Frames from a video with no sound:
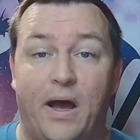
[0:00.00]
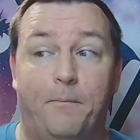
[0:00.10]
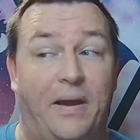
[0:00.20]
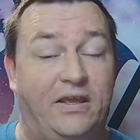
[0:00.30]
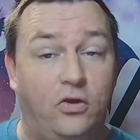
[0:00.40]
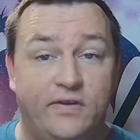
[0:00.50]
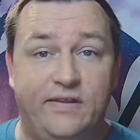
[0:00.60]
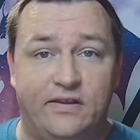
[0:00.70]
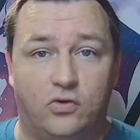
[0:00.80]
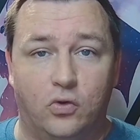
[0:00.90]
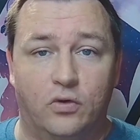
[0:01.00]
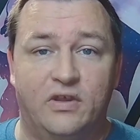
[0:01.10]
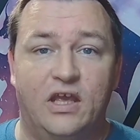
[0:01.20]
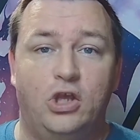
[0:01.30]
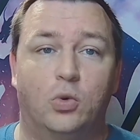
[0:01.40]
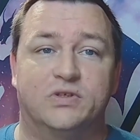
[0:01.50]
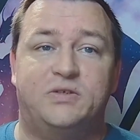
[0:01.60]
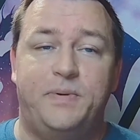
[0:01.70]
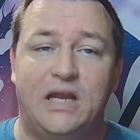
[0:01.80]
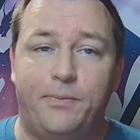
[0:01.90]
But by using these tools, you will
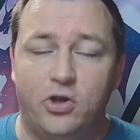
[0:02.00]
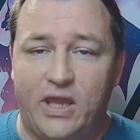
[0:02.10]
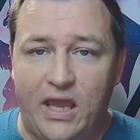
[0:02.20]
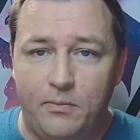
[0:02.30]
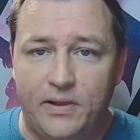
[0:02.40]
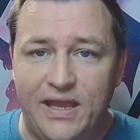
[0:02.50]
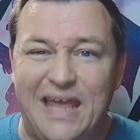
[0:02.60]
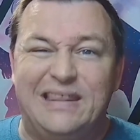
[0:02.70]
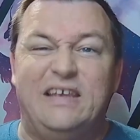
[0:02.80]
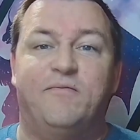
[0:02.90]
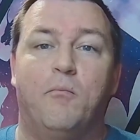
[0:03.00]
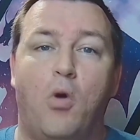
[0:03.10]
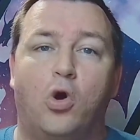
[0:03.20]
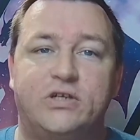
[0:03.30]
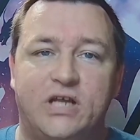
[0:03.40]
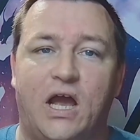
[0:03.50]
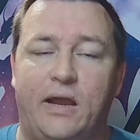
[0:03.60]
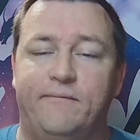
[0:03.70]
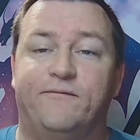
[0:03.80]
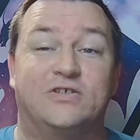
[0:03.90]
speed up your gameplay and leave more
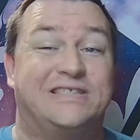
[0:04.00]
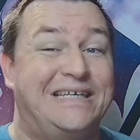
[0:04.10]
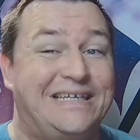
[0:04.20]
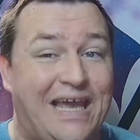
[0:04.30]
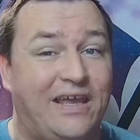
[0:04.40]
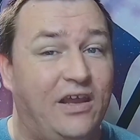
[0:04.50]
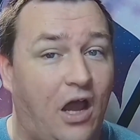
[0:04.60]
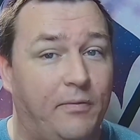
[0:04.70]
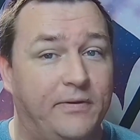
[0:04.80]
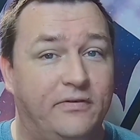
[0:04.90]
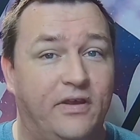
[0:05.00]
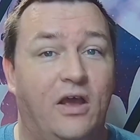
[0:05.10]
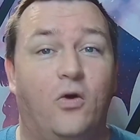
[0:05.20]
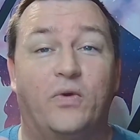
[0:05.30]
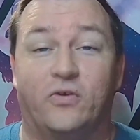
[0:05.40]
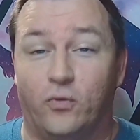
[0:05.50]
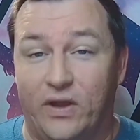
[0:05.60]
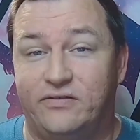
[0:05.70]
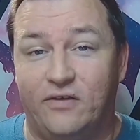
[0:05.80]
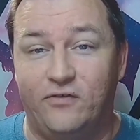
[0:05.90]
time for sneak attacking goblins with the
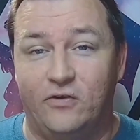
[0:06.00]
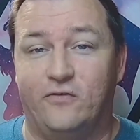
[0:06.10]
rest